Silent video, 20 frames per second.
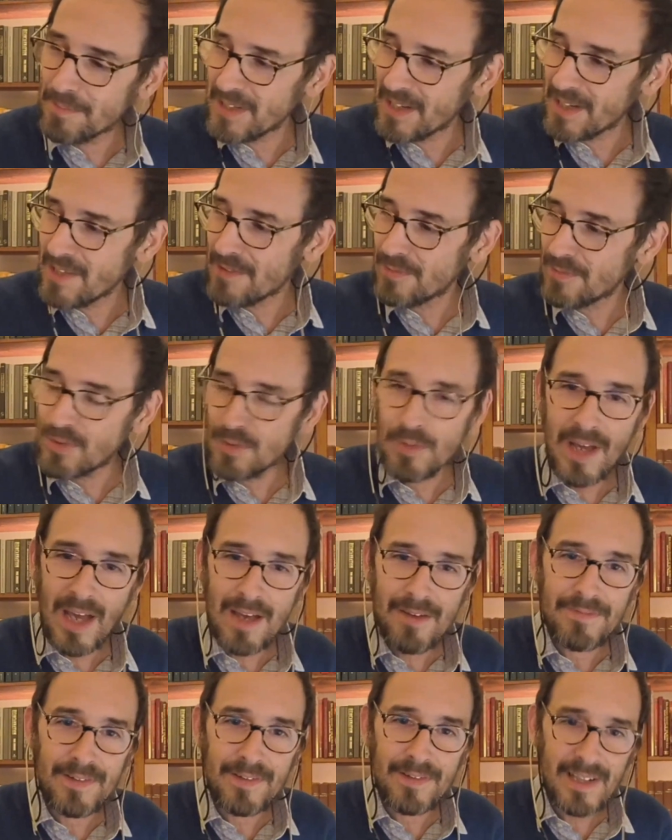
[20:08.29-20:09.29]
But if you
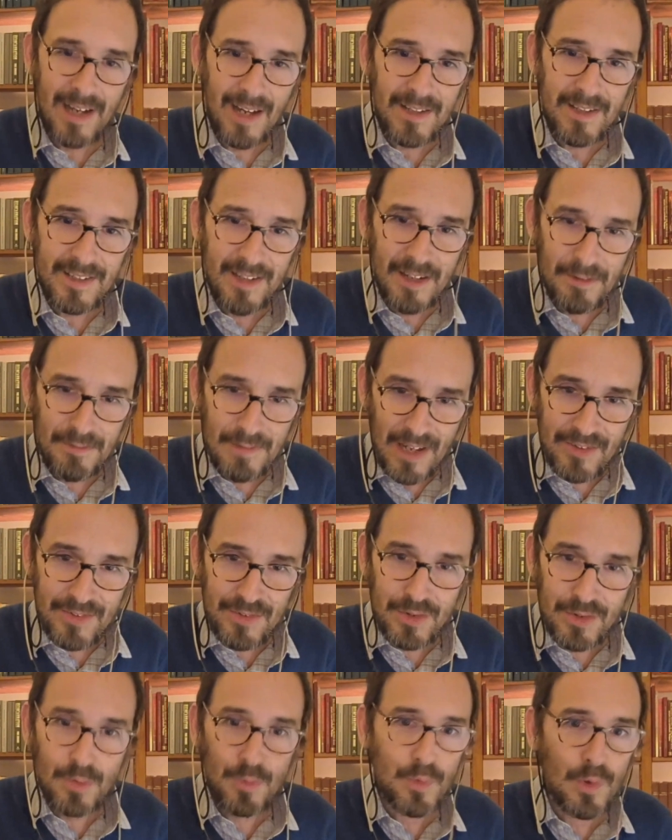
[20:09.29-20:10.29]
have a cardiac
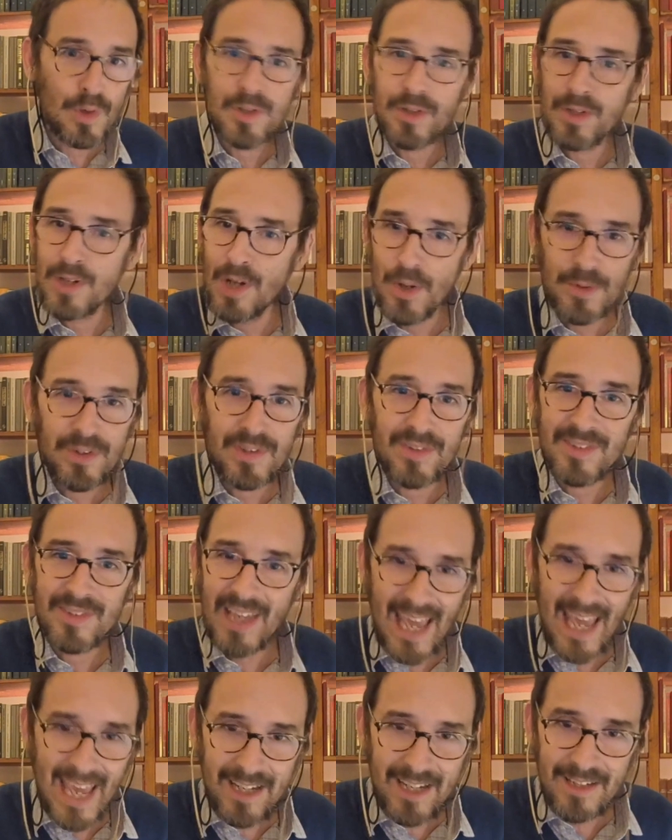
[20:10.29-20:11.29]
arrest, you wouldn't
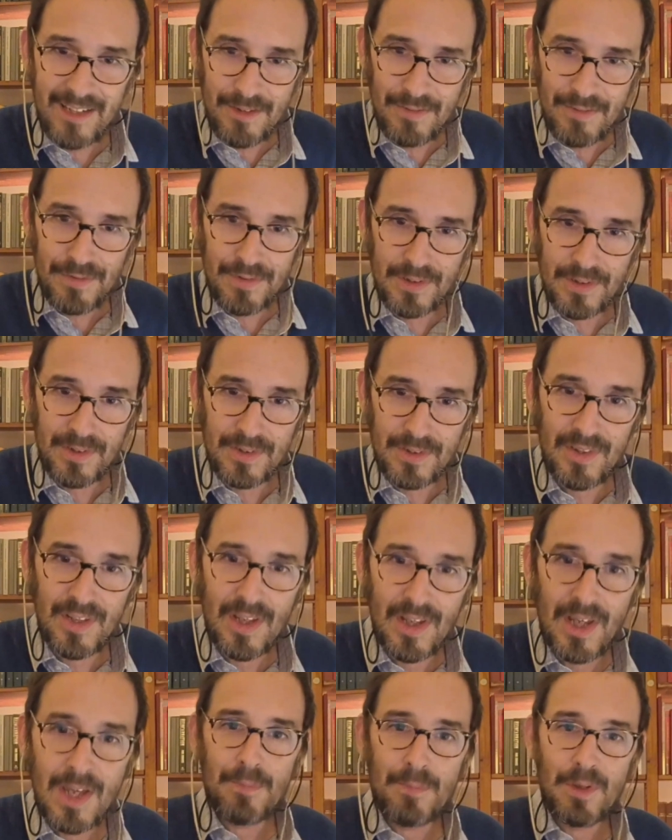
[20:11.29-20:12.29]
notice any
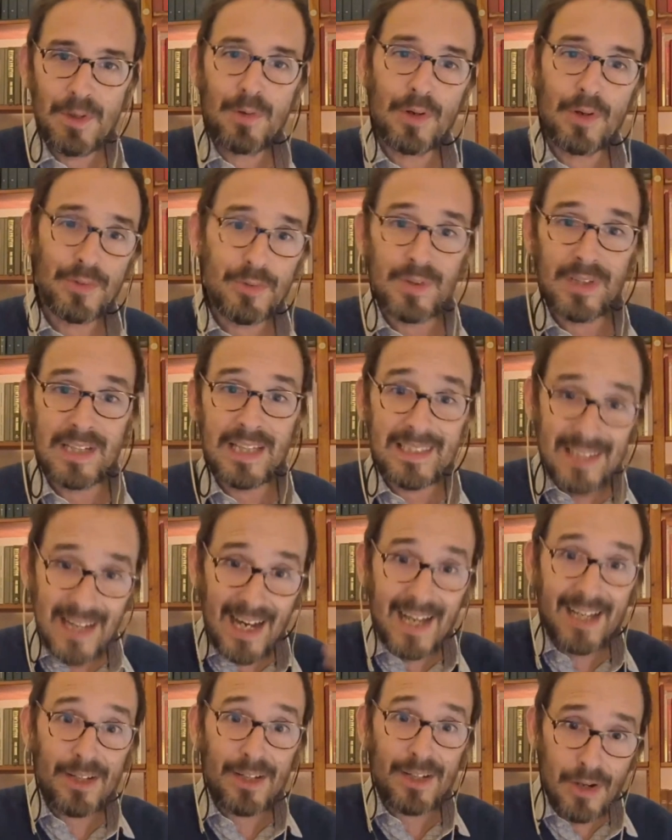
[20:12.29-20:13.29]
difference because you
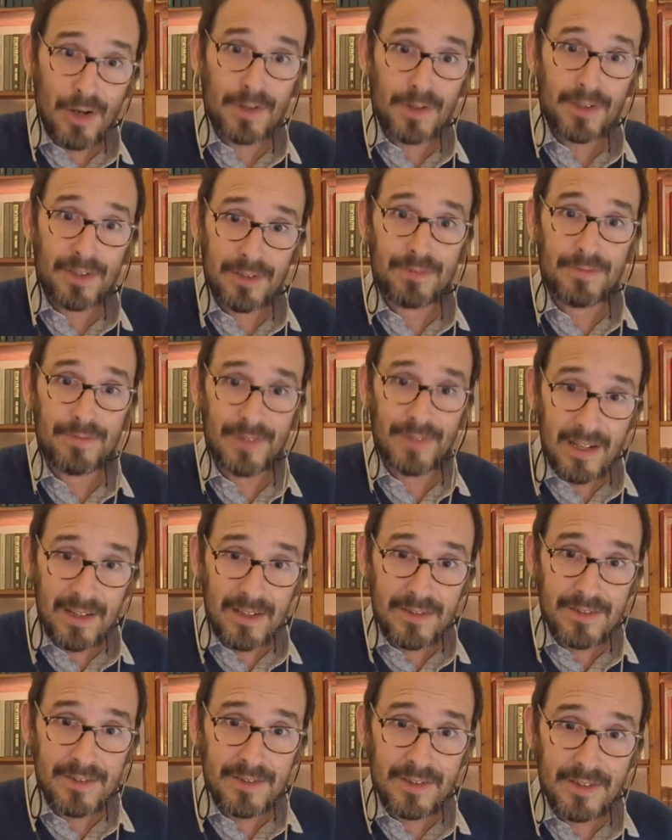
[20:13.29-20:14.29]
need higher cognitive
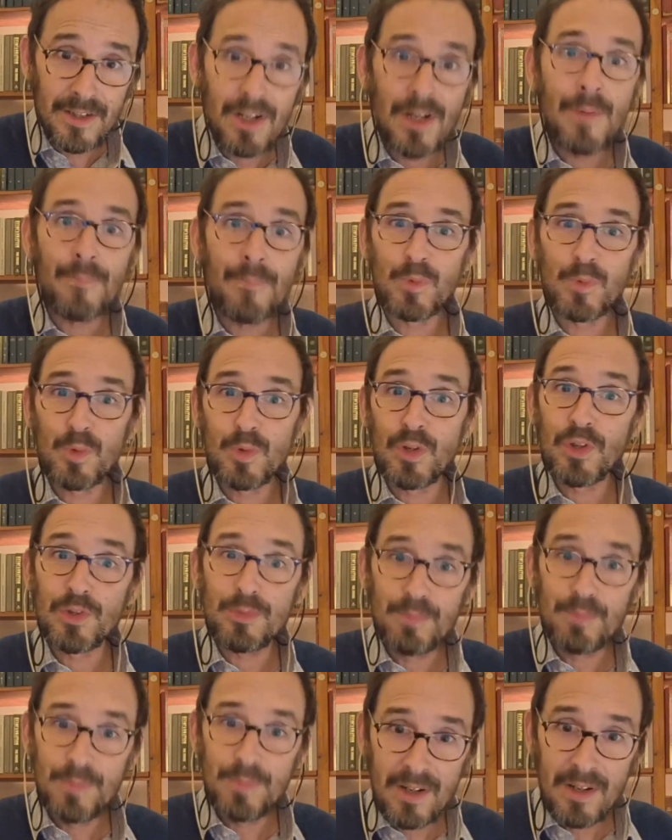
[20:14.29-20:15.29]
function to
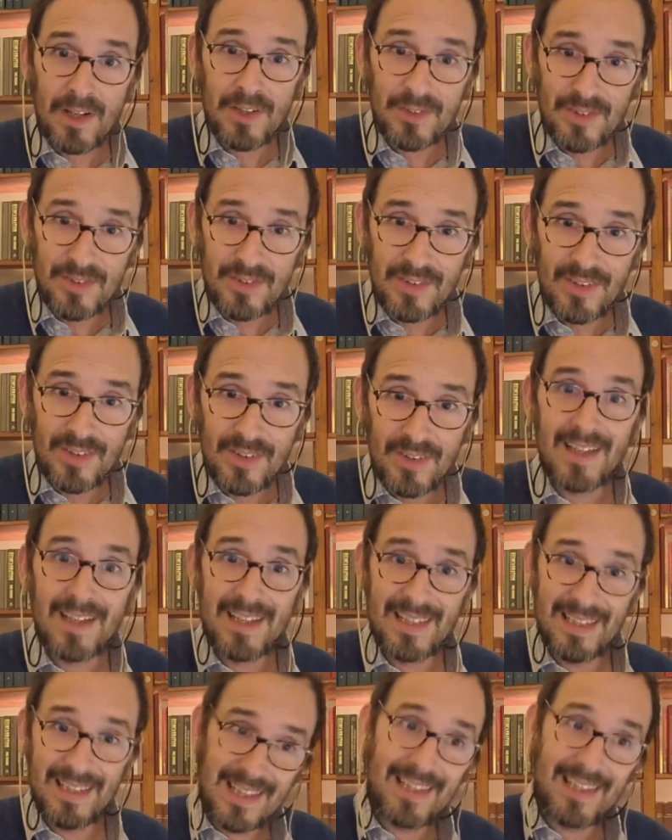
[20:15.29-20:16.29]
experience
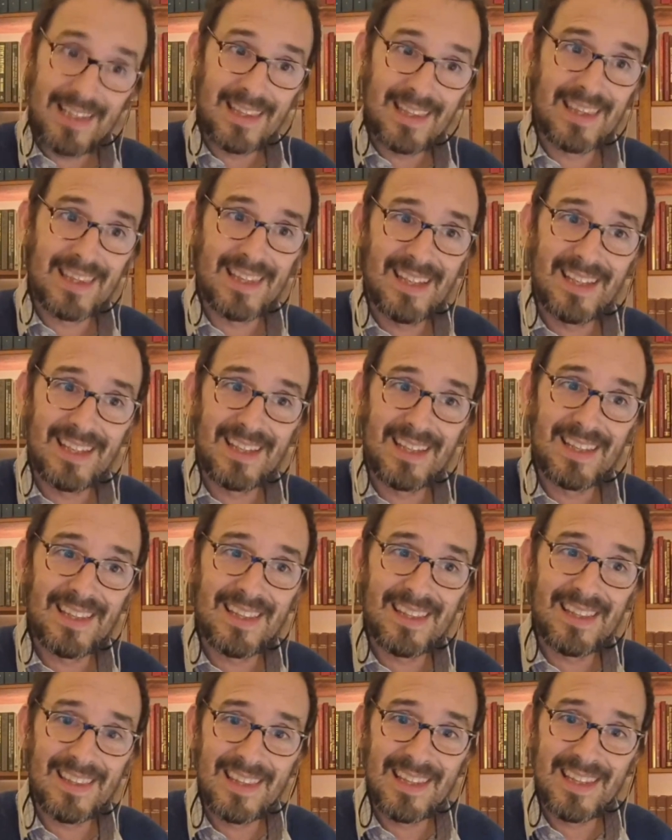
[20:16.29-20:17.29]

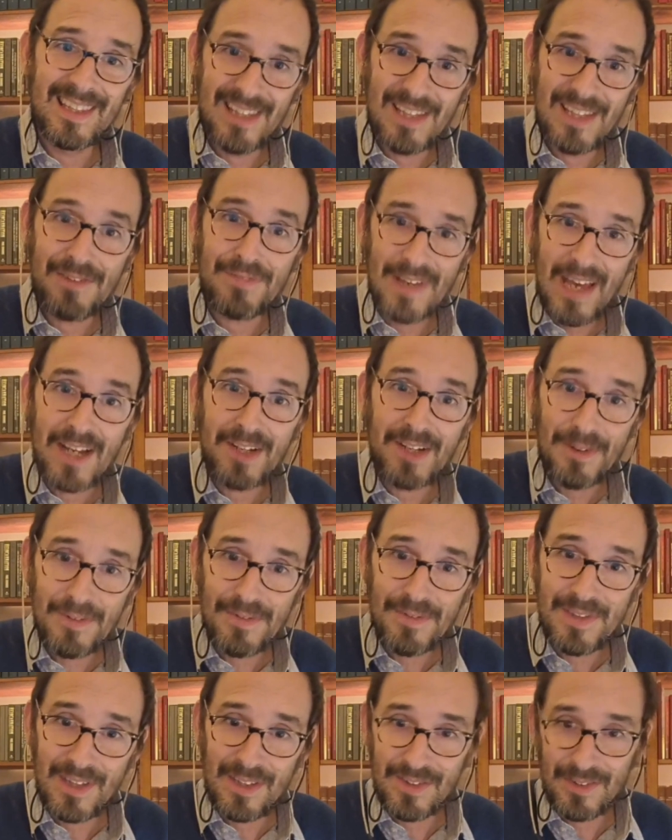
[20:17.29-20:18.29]
the effect
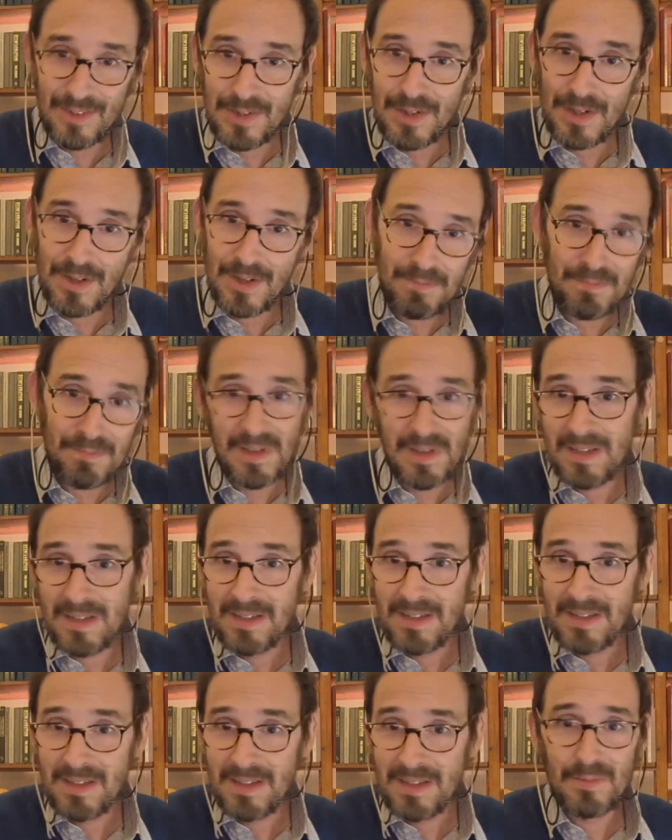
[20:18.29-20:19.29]
of these,
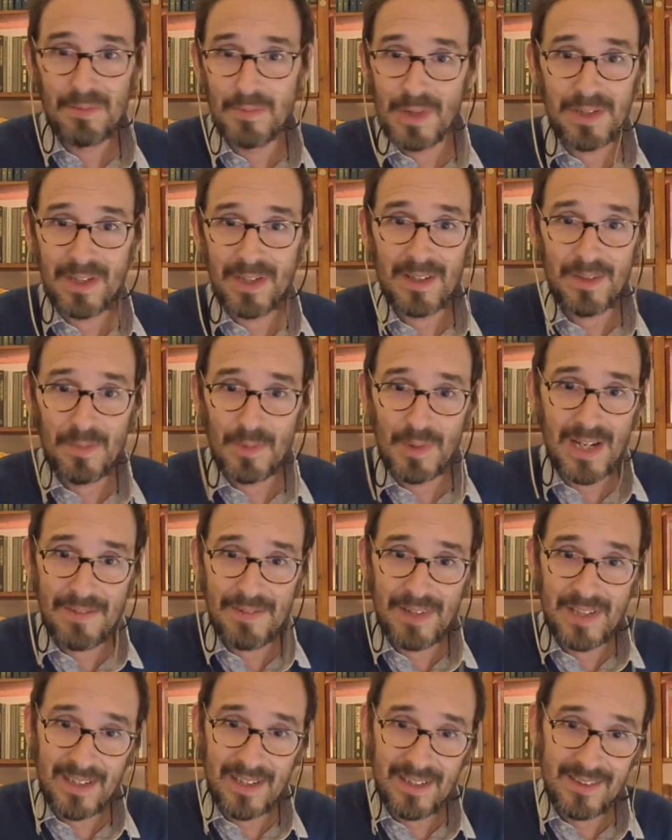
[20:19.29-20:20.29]

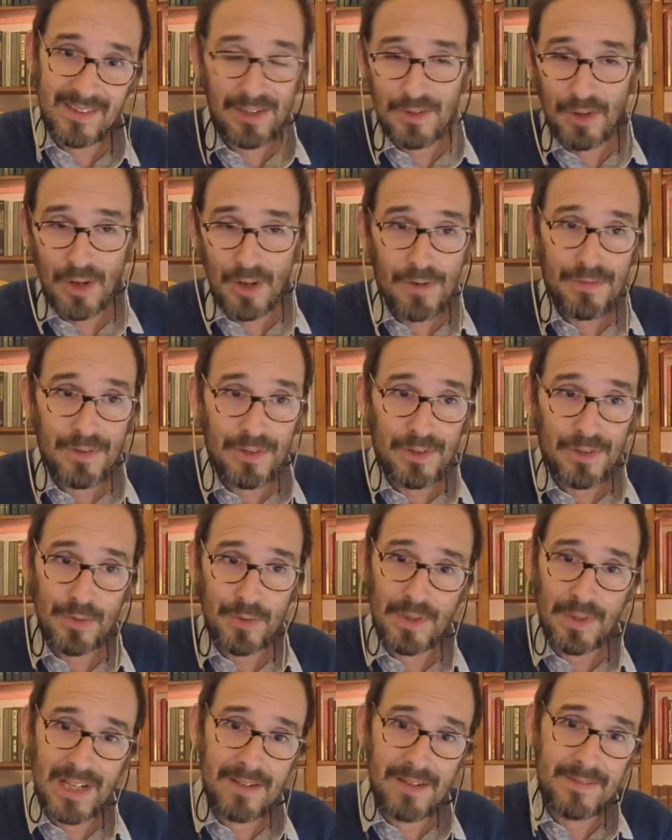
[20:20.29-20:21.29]
whatever it is,
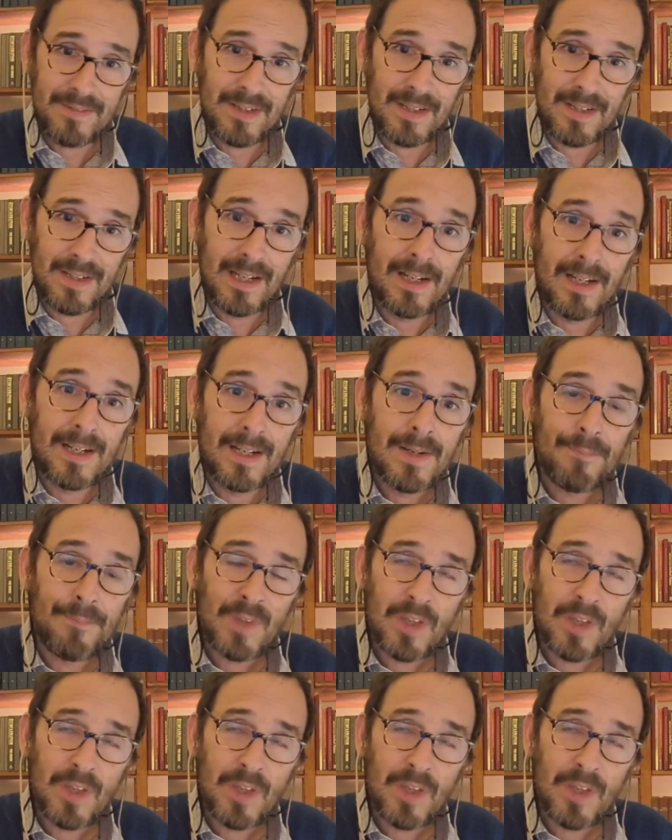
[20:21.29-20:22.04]
endorphins or whatever. Yeah.